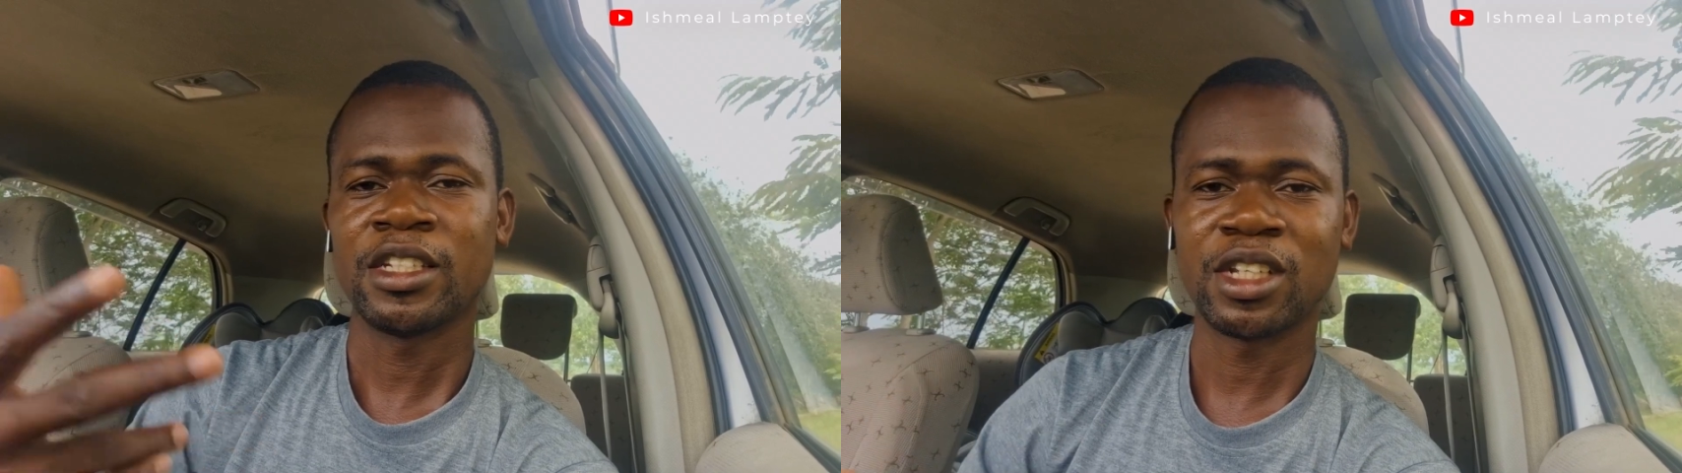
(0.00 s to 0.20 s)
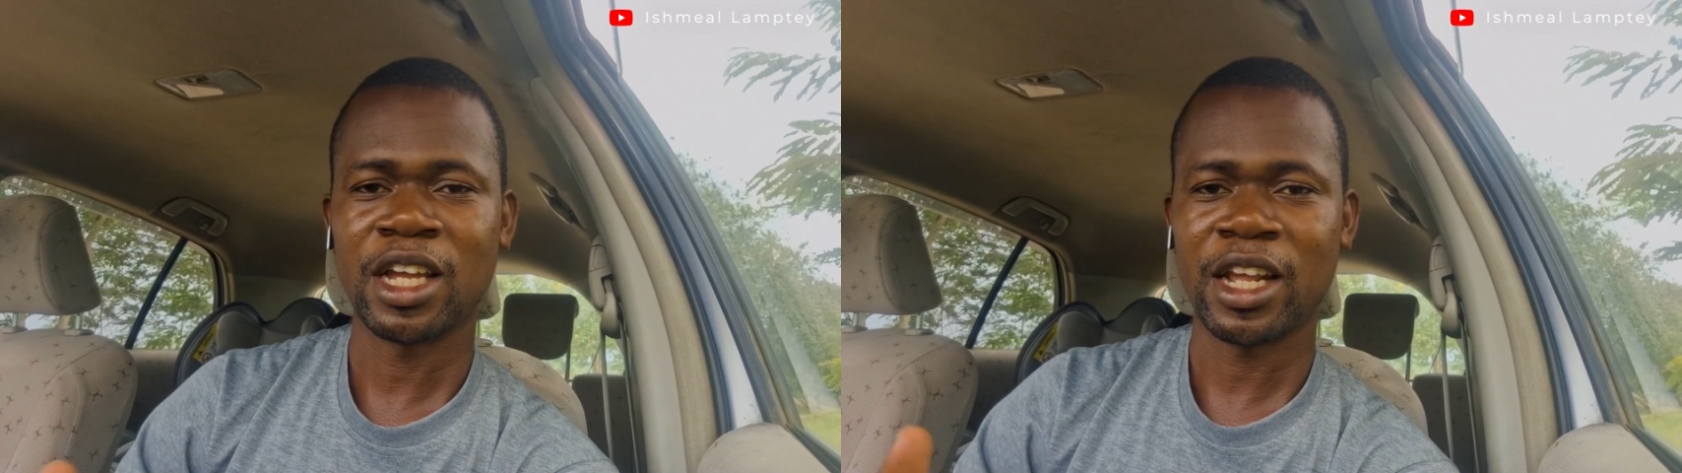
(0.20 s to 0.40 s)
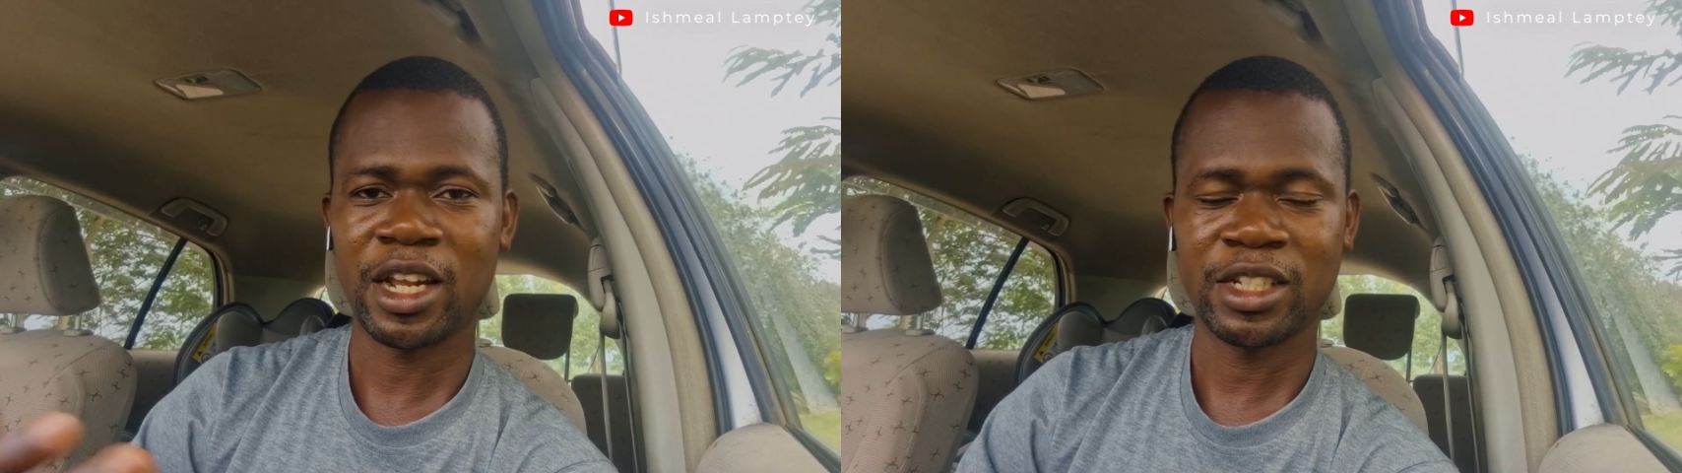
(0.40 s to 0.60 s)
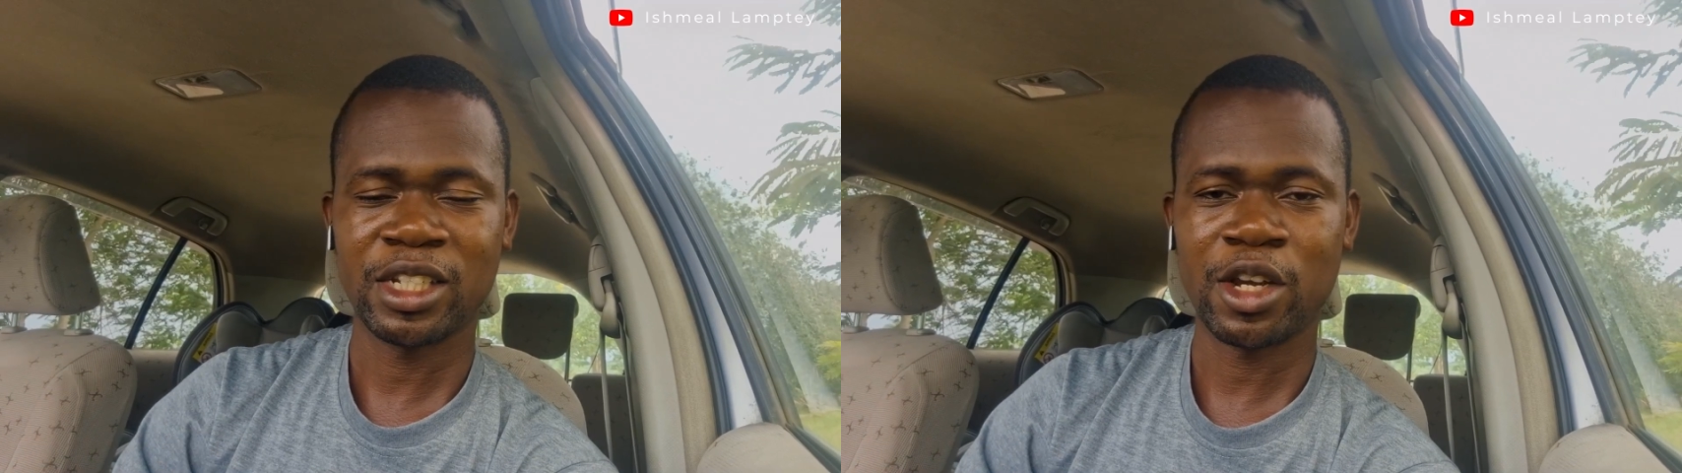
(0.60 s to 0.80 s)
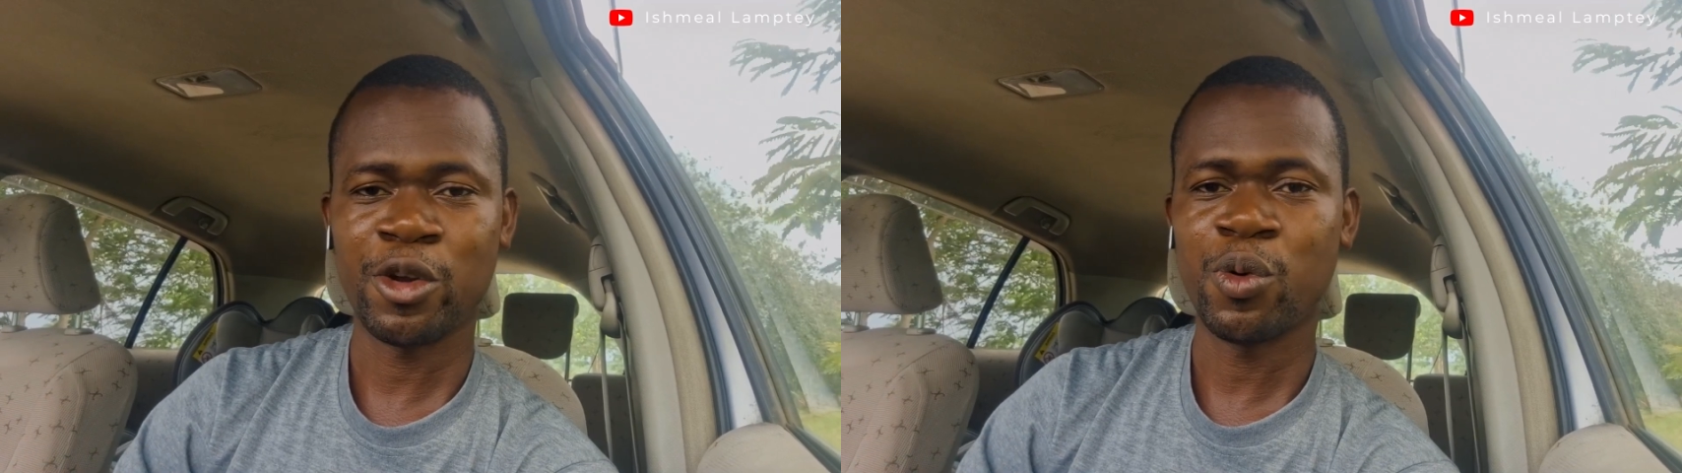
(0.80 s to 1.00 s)
another
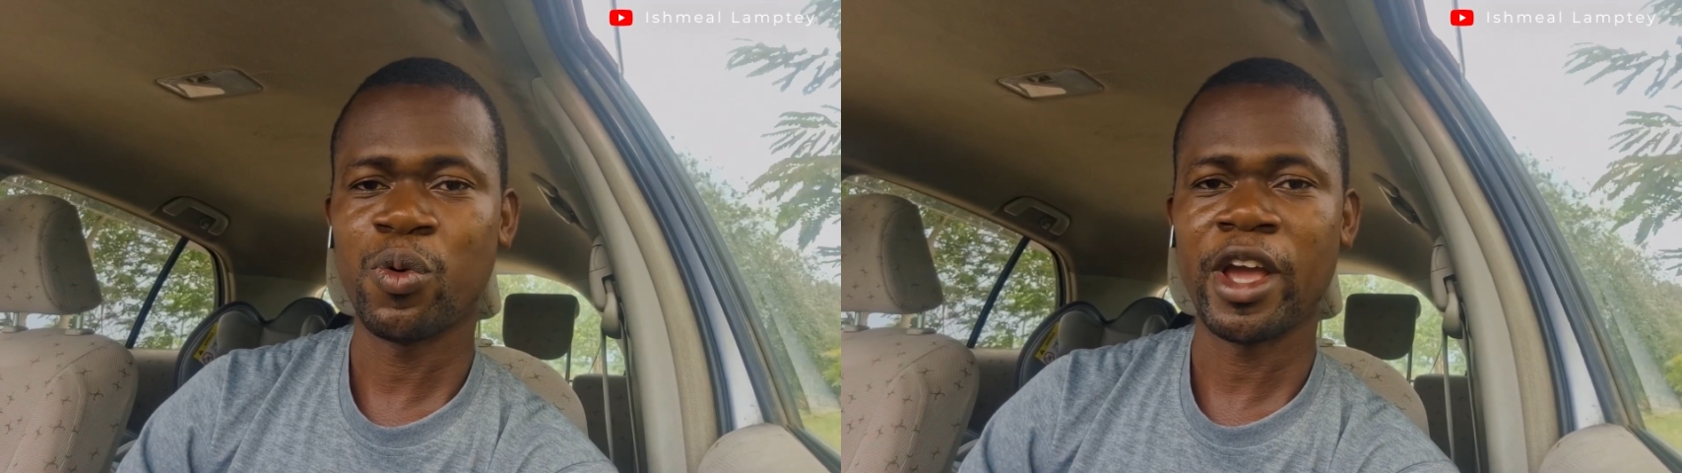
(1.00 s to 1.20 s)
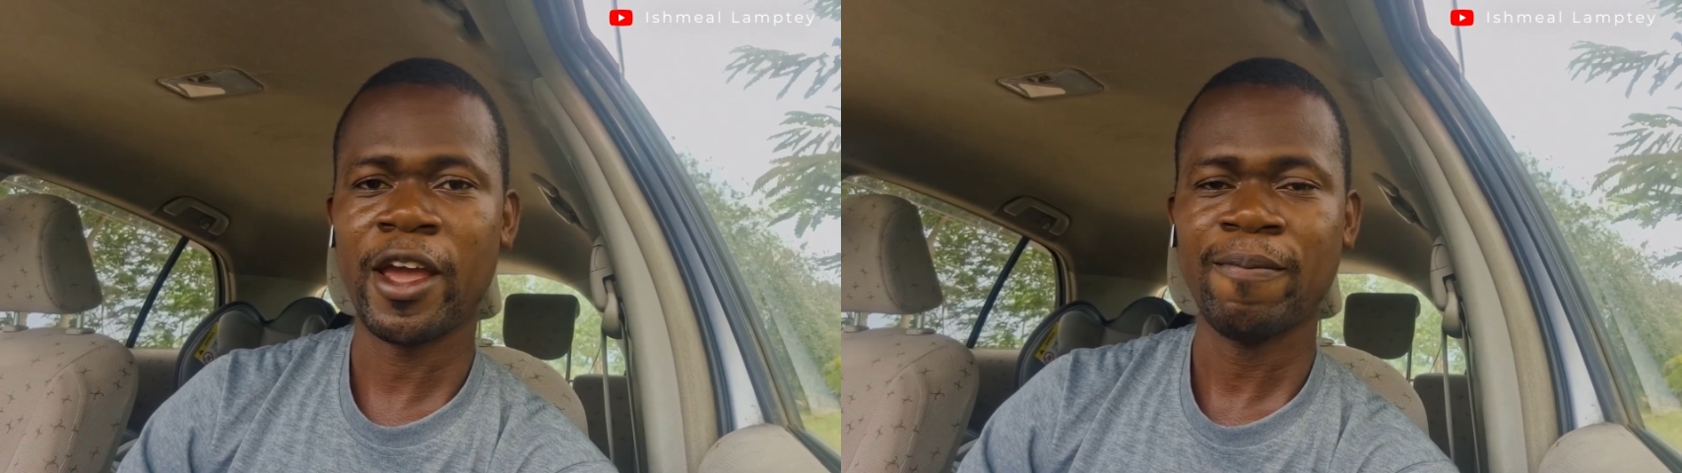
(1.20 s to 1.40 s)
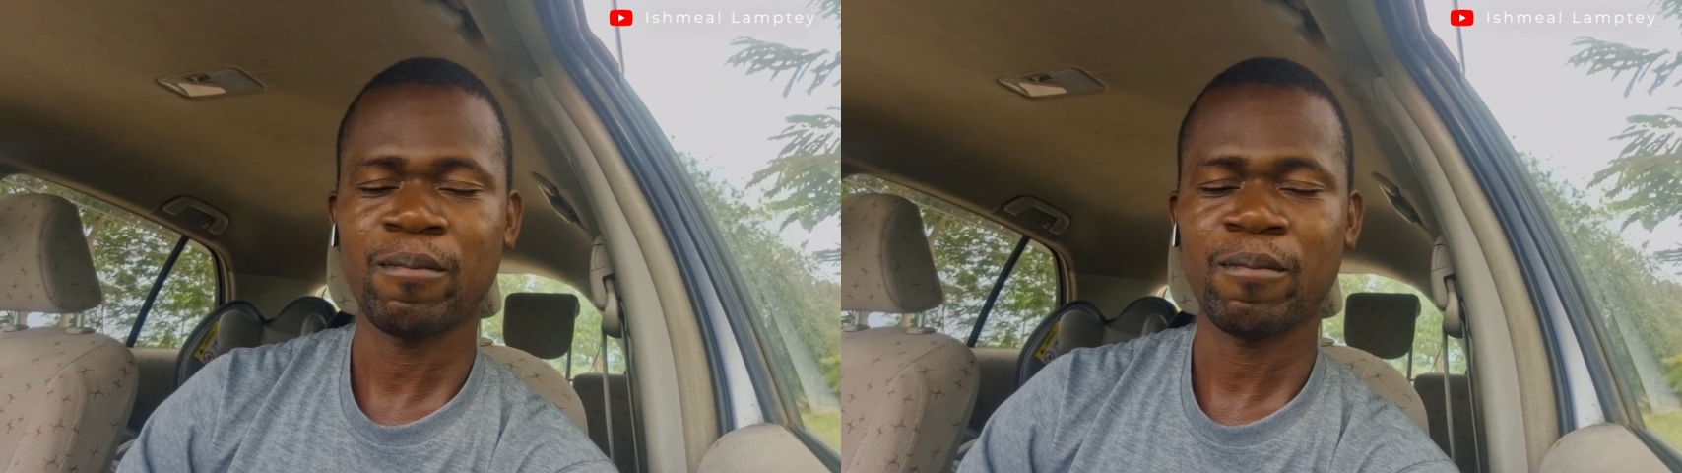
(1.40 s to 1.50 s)
scenario where